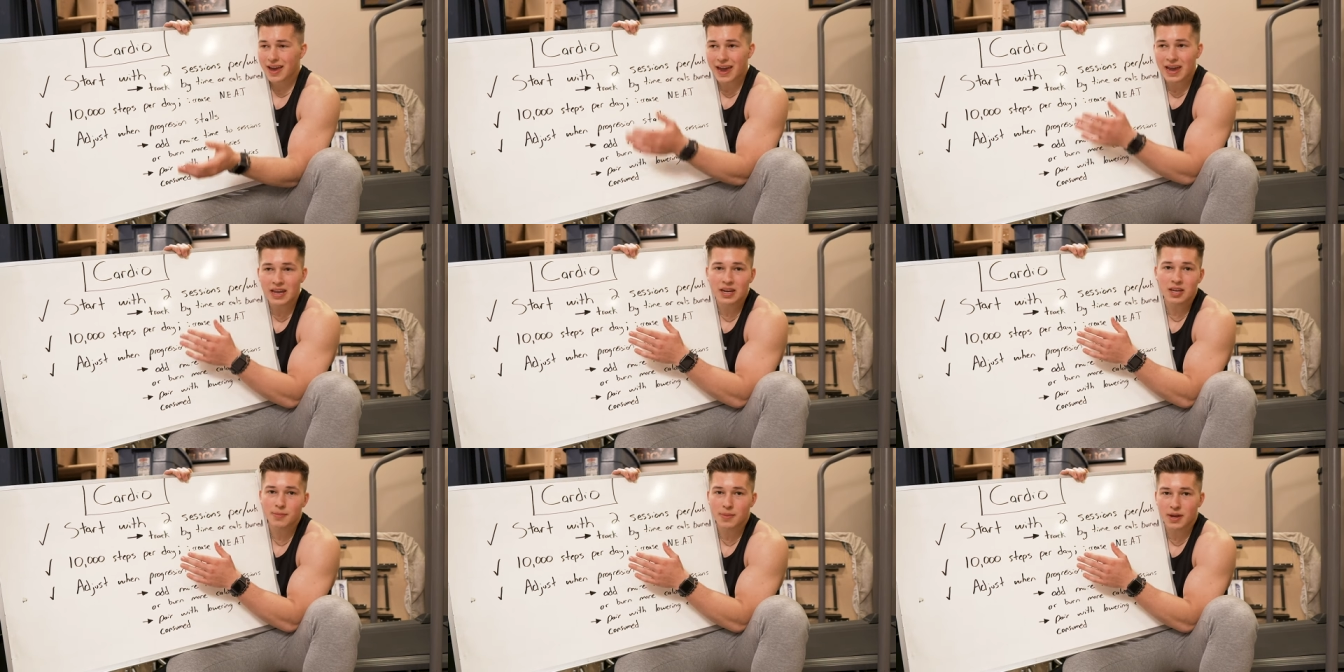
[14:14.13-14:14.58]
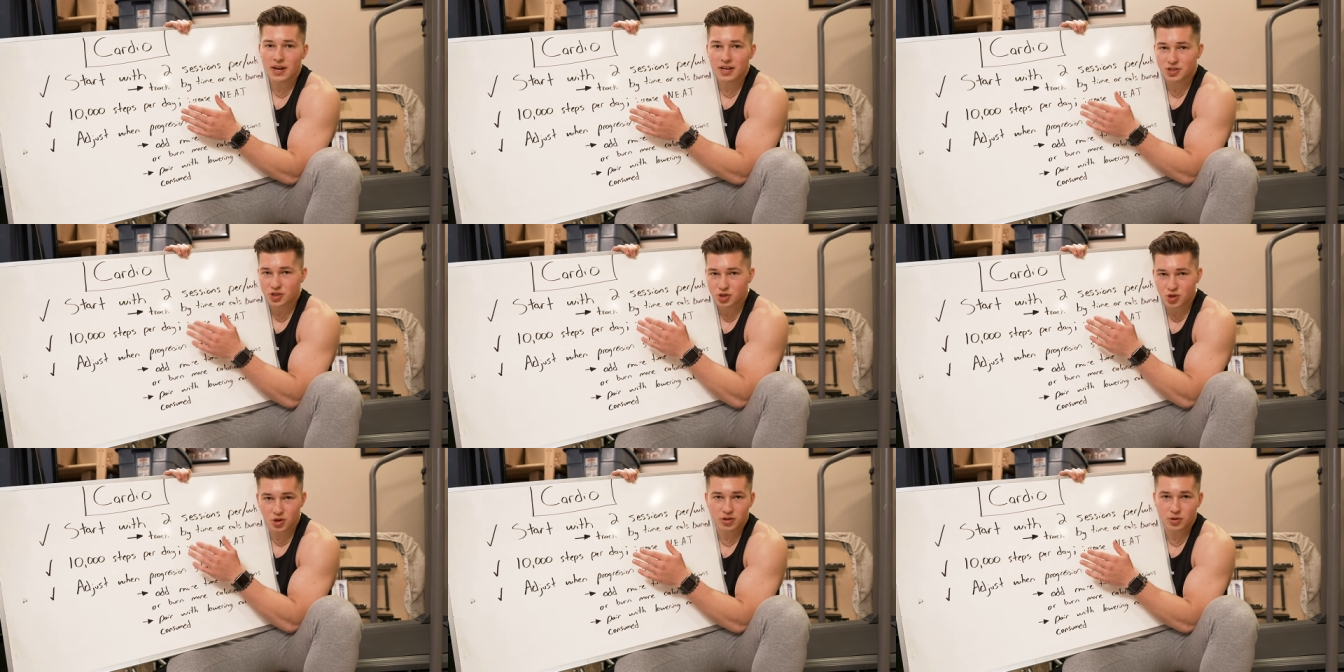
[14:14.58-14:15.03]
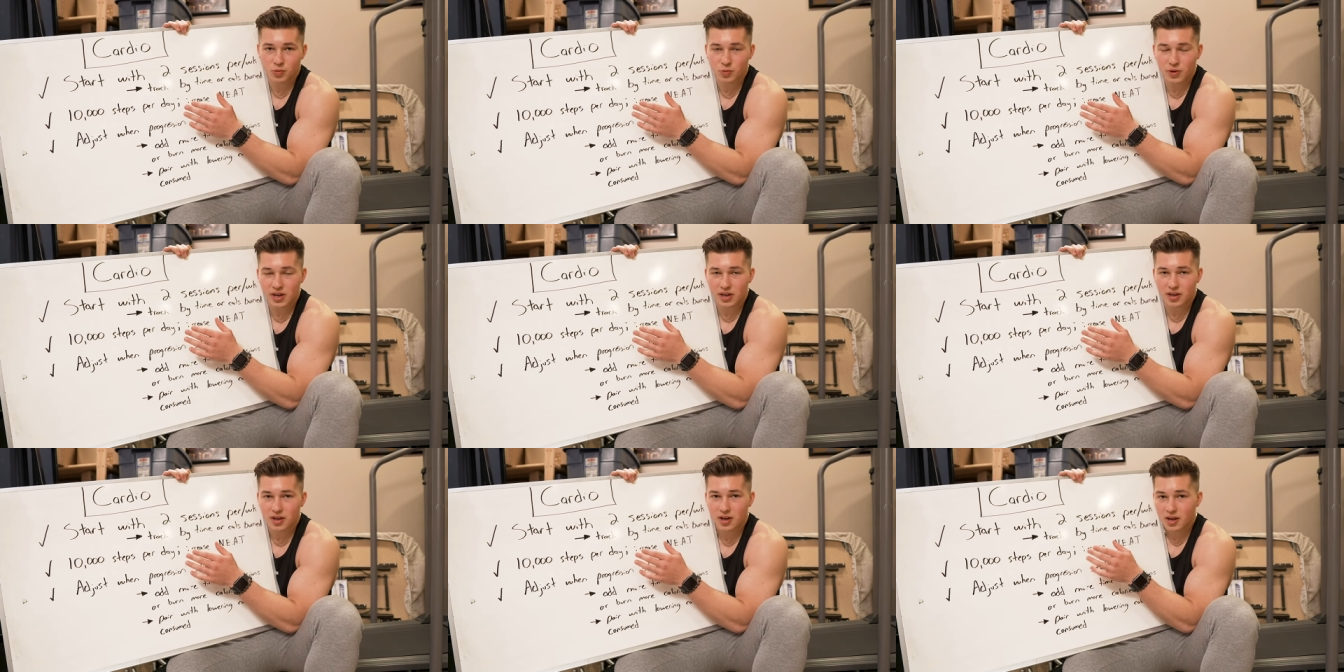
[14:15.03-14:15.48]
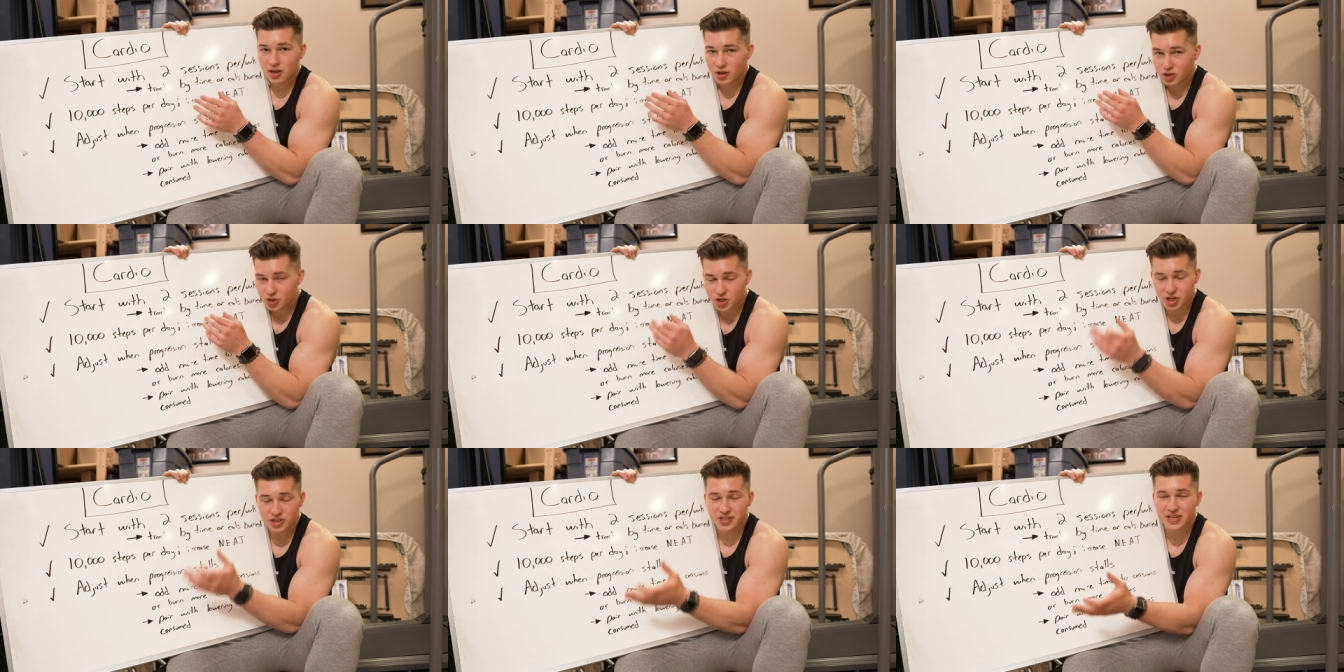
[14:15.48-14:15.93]
80 minutes during the week
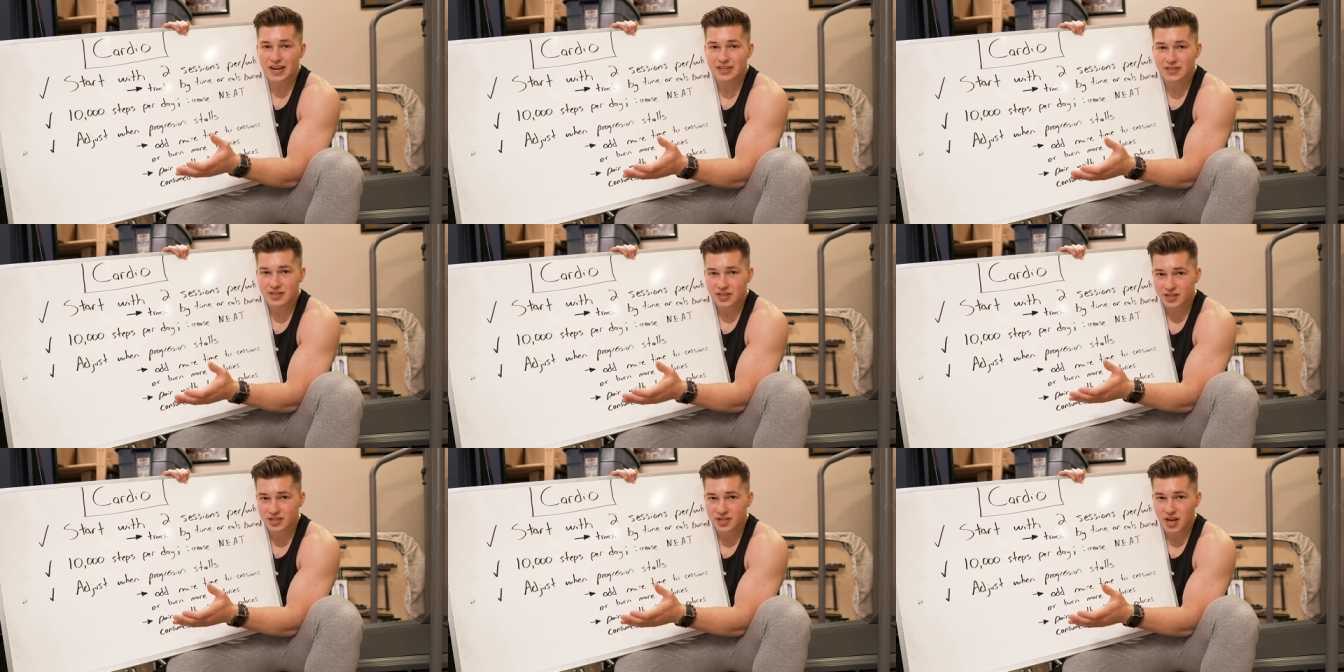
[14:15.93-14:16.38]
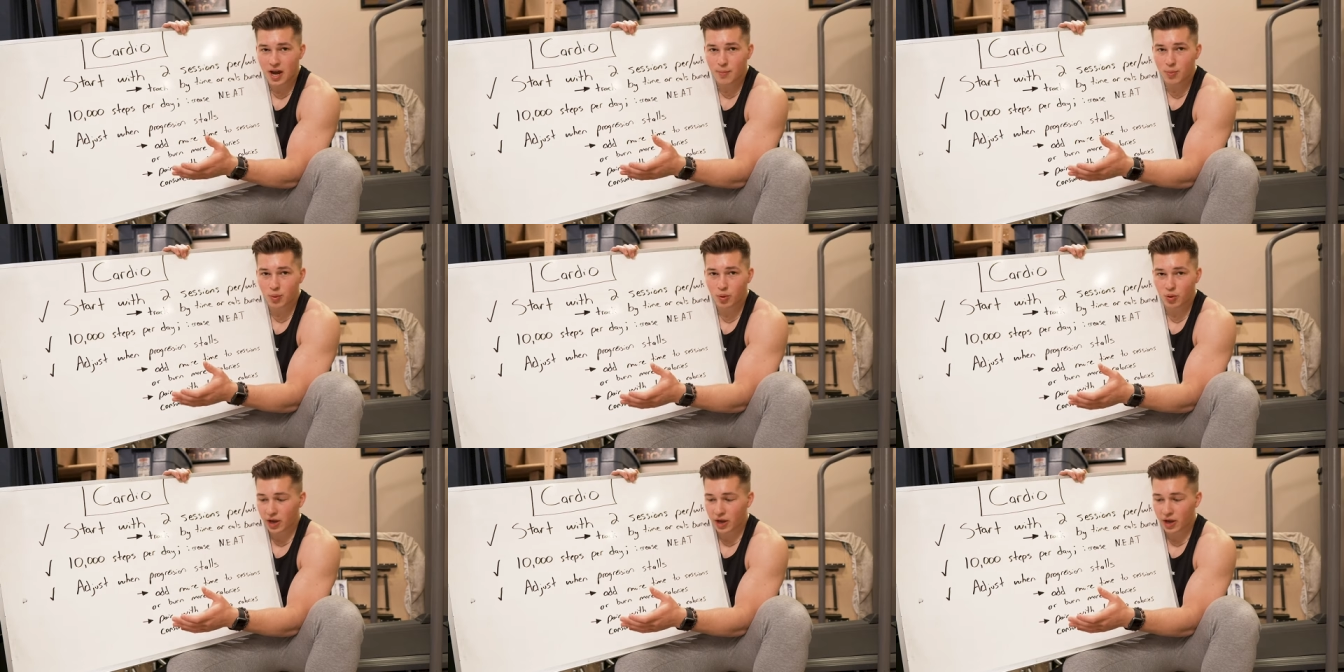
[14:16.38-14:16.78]
just as an example,